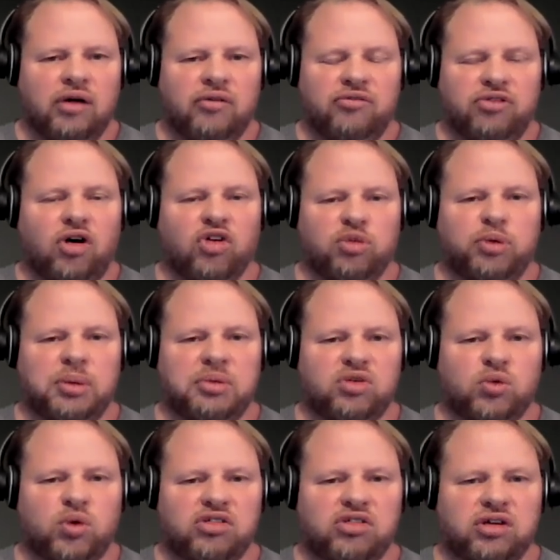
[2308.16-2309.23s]
false premise
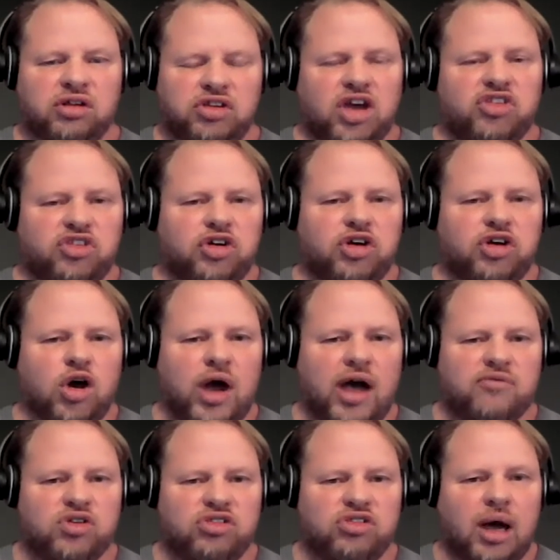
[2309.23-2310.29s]
question, yes or no, have
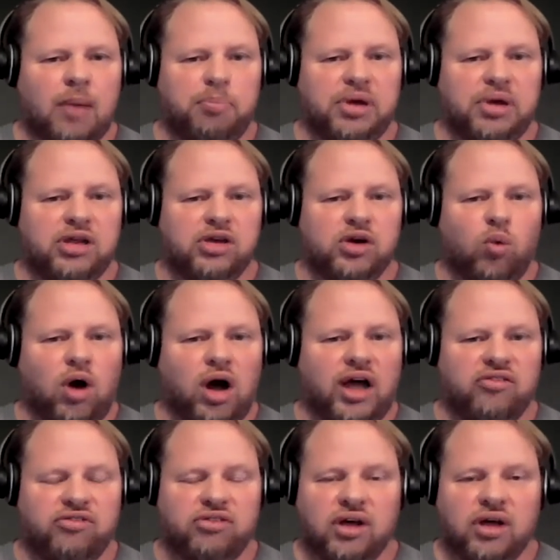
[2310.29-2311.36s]
you stopped beating your
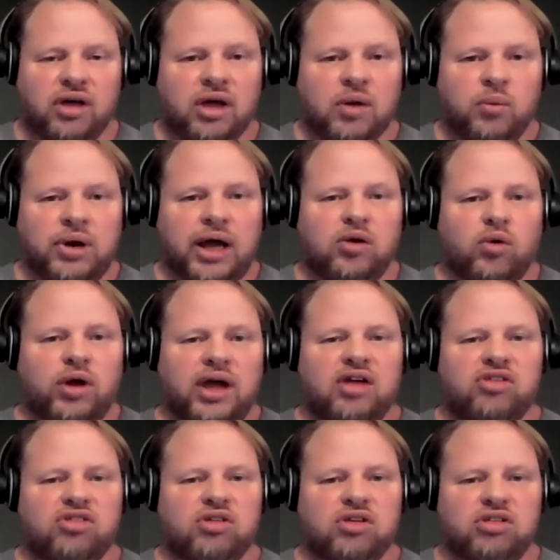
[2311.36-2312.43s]
wife? When I don't
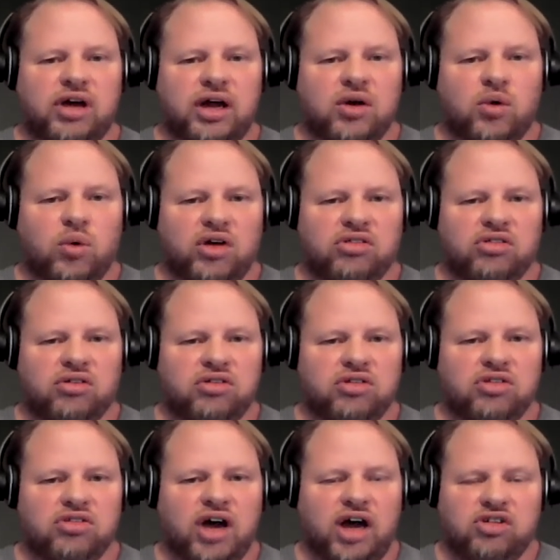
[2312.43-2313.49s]
answer these kind of questions,
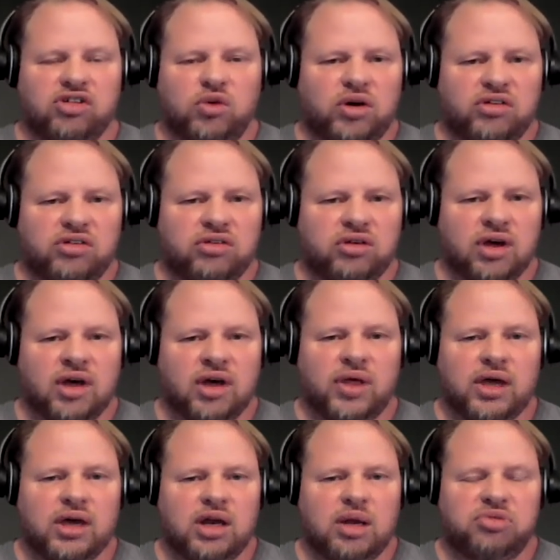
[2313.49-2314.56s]
these gotcha questions,
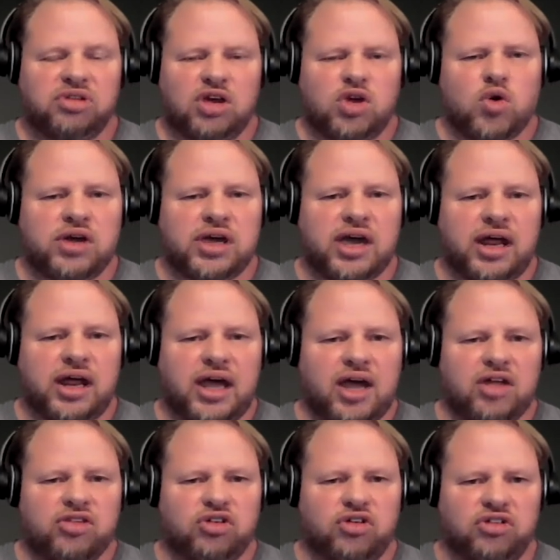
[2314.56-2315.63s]
they get upset. You can't
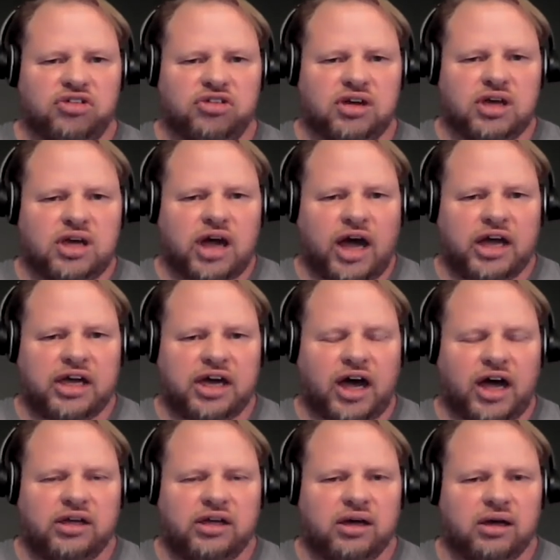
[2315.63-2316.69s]
answer. See, I
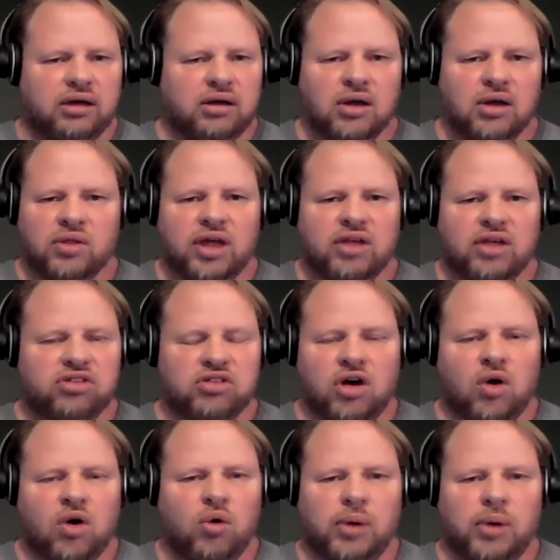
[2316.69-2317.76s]
got you.
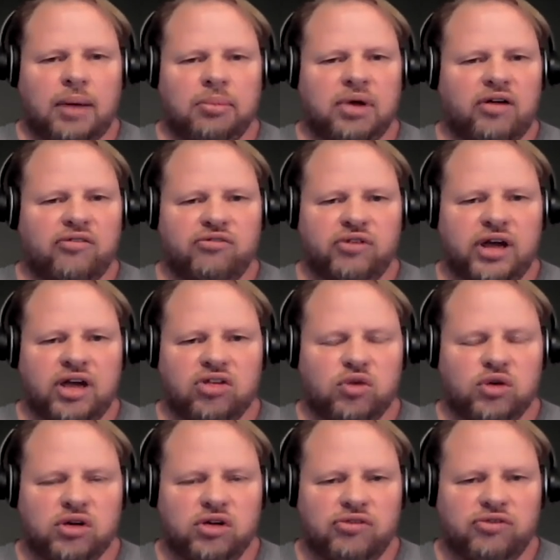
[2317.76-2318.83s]
No, I'm not
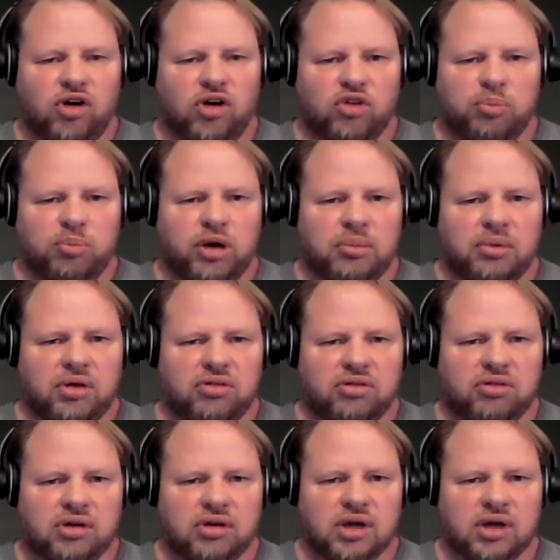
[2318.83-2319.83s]
answering your false premise.